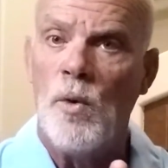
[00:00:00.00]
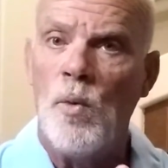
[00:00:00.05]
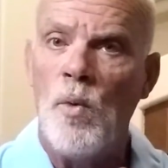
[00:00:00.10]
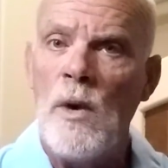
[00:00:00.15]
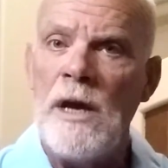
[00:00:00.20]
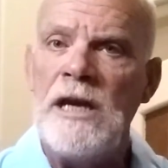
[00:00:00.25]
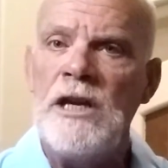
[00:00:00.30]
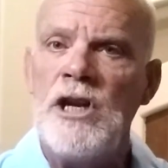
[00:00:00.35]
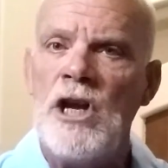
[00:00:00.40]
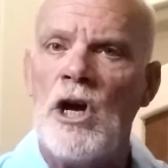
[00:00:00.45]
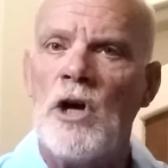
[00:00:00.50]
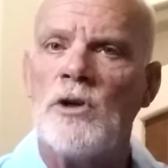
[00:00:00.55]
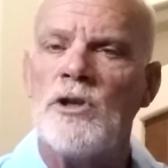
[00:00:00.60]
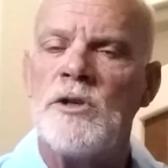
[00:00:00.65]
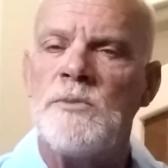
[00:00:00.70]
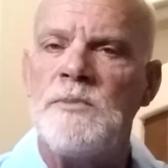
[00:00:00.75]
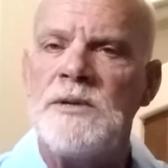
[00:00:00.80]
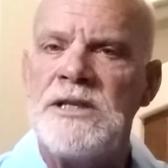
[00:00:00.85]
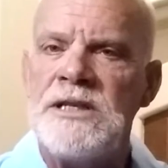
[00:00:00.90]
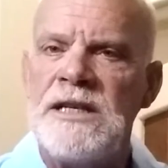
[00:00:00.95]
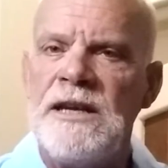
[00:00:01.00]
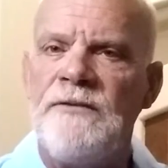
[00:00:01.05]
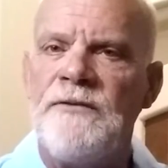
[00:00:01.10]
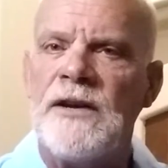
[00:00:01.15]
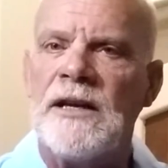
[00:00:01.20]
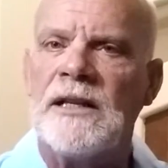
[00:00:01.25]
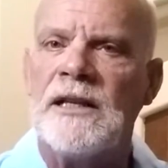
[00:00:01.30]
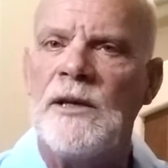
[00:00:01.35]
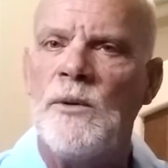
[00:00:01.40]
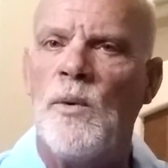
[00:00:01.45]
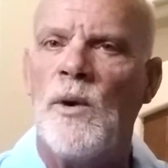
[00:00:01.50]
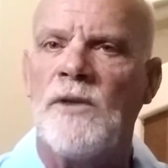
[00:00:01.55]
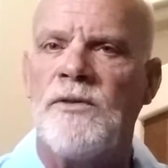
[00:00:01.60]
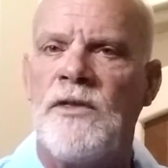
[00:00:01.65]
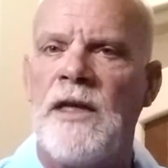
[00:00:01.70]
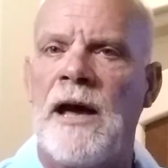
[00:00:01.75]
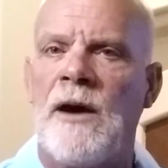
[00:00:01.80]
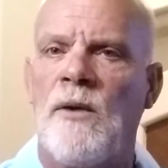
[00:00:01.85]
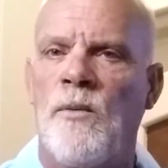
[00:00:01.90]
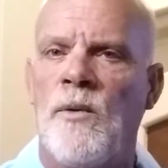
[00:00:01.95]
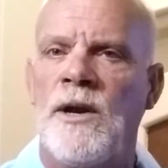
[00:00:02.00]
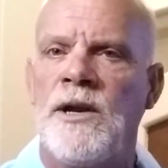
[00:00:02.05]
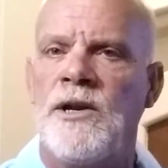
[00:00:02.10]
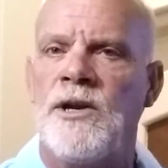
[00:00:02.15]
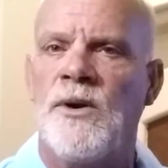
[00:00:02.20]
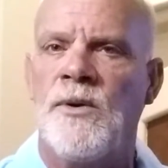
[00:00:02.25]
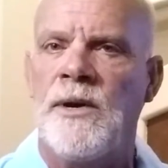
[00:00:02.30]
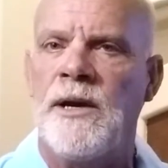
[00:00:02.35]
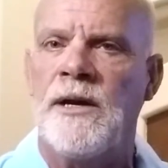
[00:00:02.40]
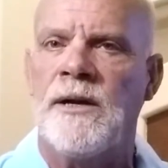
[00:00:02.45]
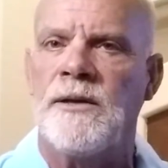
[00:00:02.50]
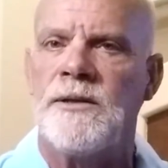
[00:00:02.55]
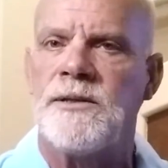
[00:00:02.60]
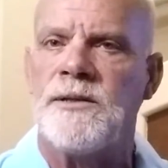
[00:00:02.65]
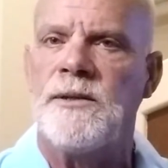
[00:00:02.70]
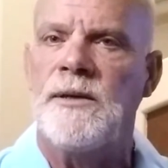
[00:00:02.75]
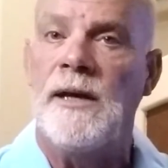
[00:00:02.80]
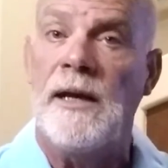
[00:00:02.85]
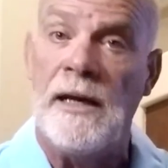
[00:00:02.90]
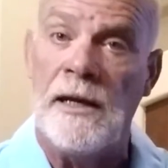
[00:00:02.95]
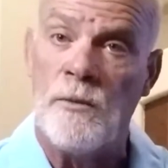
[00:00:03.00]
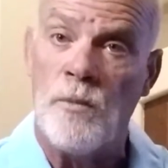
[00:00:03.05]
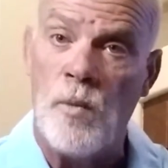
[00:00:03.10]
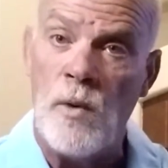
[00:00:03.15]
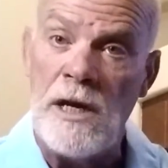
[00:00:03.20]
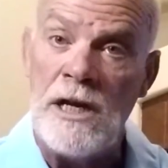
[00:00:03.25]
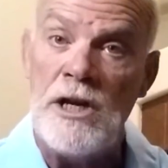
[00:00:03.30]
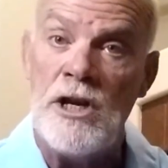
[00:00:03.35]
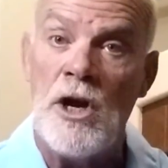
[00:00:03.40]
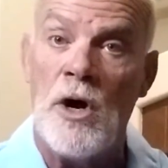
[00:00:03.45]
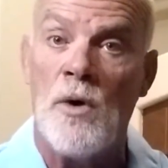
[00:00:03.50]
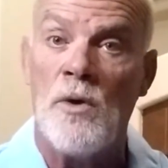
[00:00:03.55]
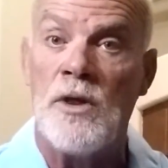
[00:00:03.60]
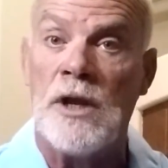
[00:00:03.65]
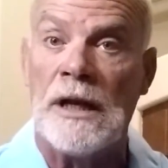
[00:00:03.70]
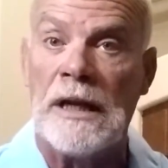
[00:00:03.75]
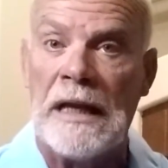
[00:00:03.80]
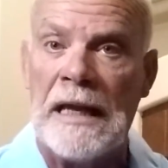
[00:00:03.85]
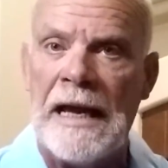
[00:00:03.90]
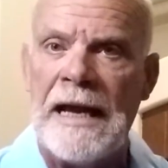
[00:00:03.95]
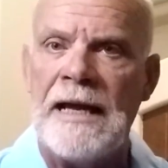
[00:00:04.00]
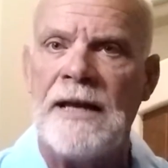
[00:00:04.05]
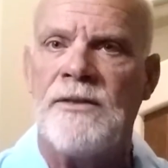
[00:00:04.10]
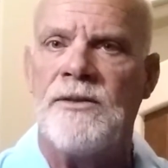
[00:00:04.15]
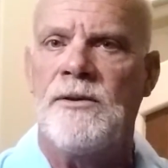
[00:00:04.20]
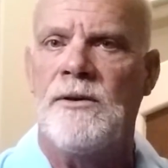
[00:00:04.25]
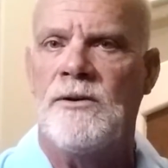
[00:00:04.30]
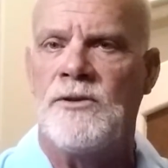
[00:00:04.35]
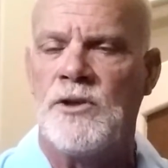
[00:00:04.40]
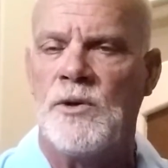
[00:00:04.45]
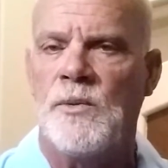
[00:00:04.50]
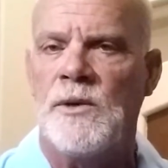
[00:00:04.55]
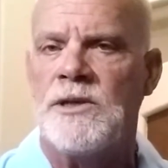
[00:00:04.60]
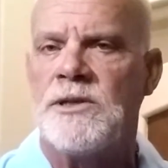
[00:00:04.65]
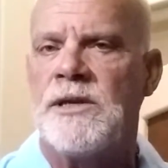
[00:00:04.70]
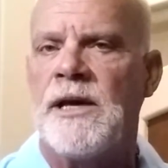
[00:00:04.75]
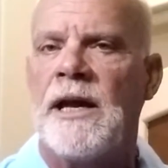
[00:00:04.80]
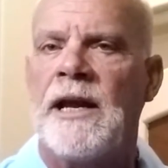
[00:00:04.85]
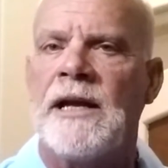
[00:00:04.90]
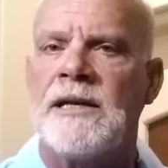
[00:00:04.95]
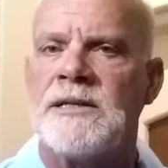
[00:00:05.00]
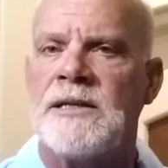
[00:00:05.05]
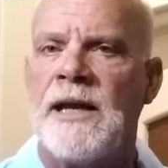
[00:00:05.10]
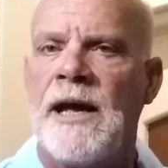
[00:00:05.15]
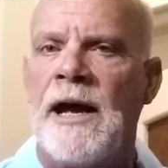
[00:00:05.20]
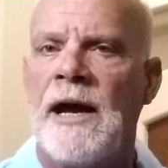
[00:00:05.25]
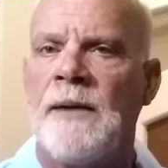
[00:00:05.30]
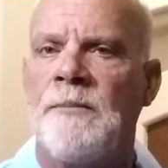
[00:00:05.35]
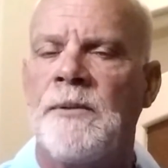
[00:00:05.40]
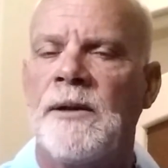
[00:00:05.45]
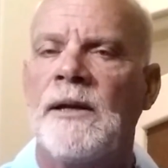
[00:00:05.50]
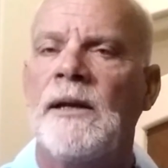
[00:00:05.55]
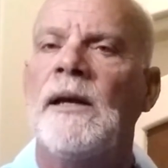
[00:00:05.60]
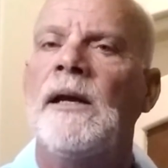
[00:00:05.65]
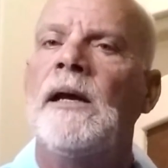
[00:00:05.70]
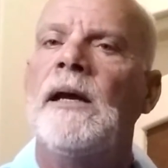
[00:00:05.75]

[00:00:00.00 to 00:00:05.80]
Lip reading: we know specifically what that window is, and we know the length to which that has to happen.